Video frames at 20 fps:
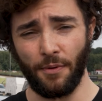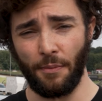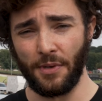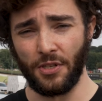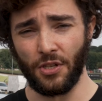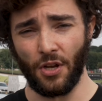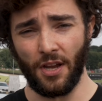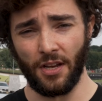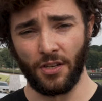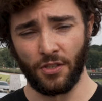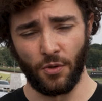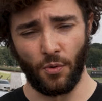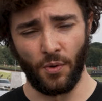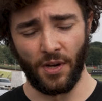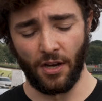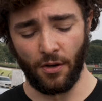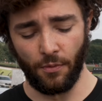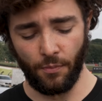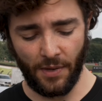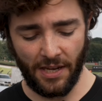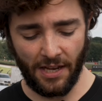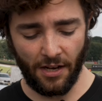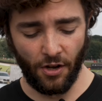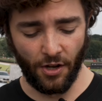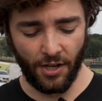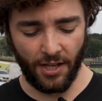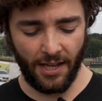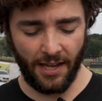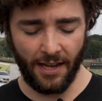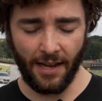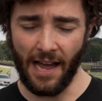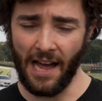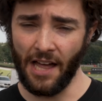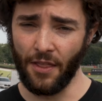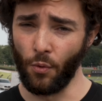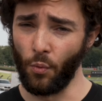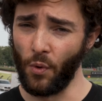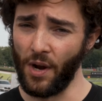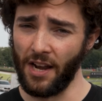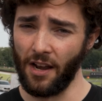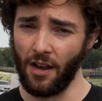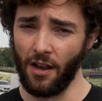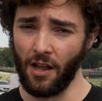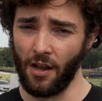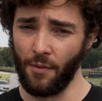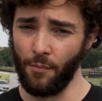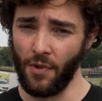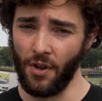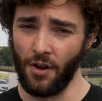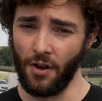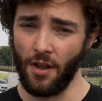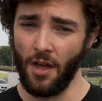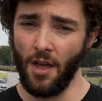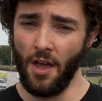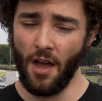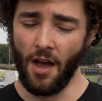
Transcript: going to be doing. So we're going to be looking at the wheel alignment,